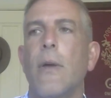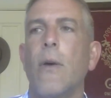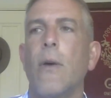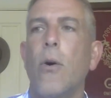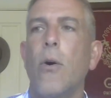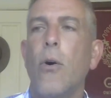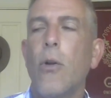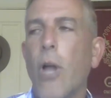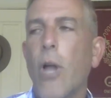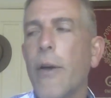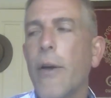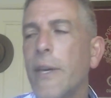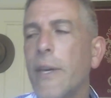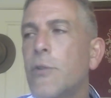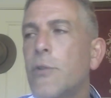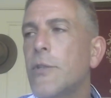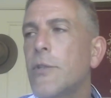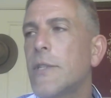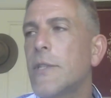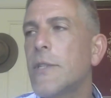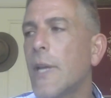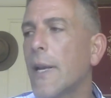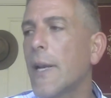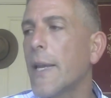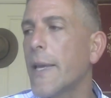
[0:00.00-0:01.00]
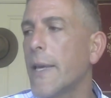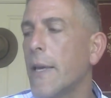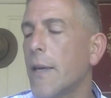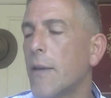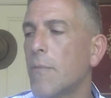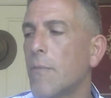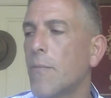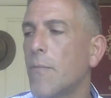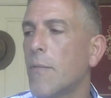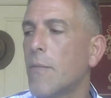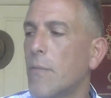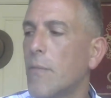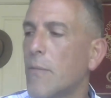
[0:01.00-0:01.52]
Although interestingly,
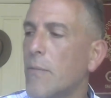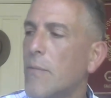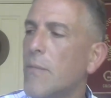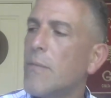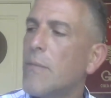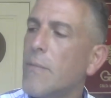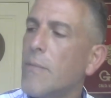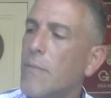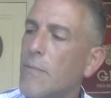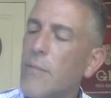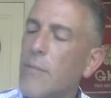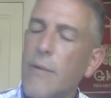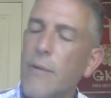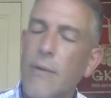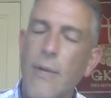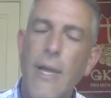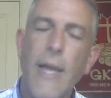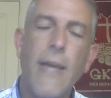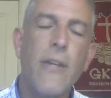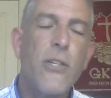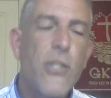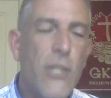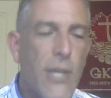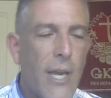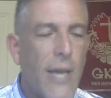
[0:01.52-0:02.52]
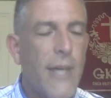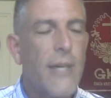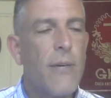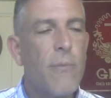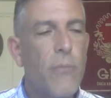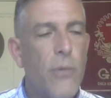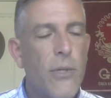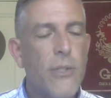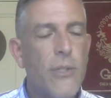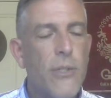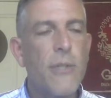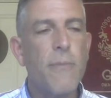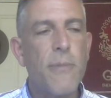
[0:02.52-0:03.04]
educated
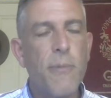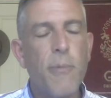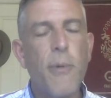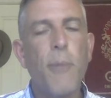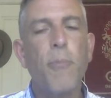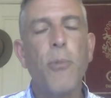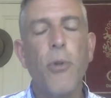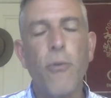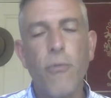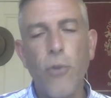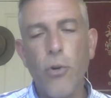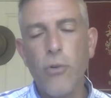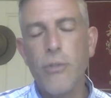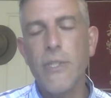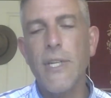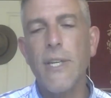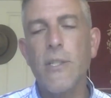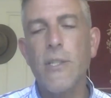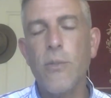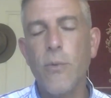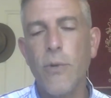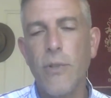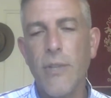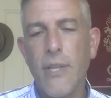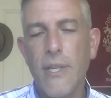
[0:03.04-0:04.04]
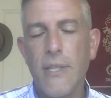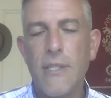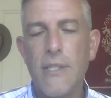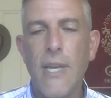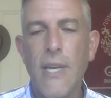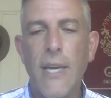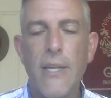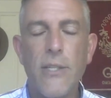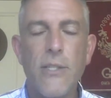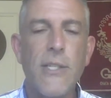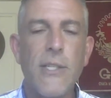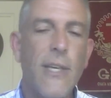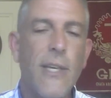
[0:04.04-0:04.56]
Muslims, people who've looked into it these
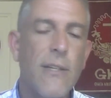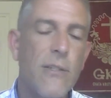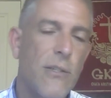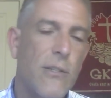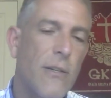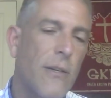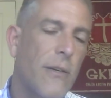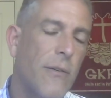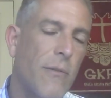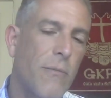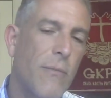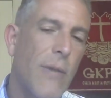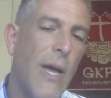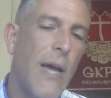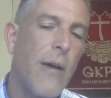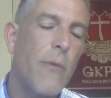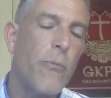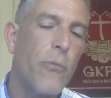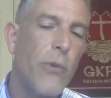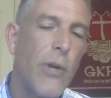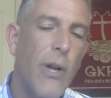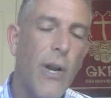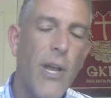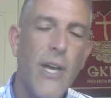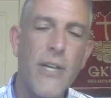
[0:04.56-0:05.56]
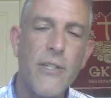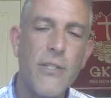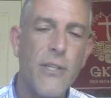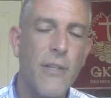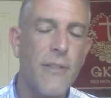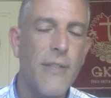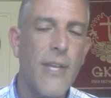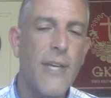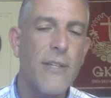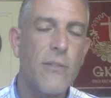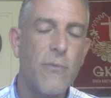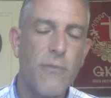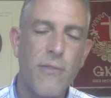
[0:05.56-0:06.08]
days, tend to realize that
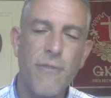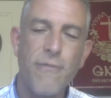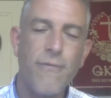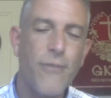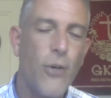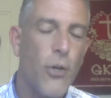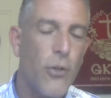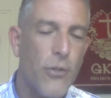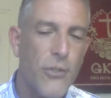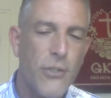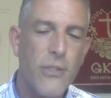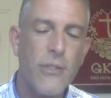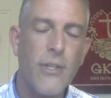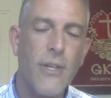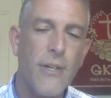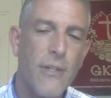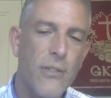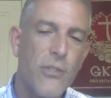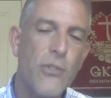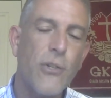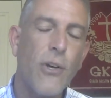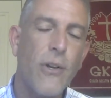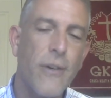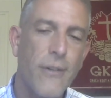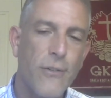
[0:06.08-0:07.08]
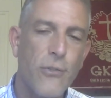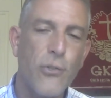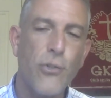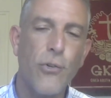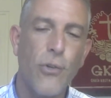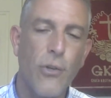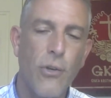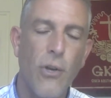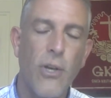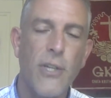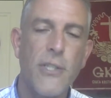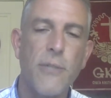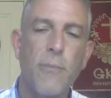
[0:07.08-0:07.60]
that's false, that it's not a true
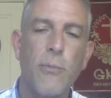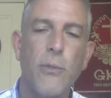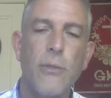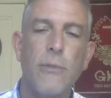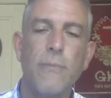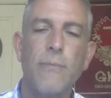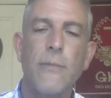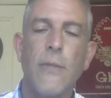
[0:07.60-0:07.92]
gospel.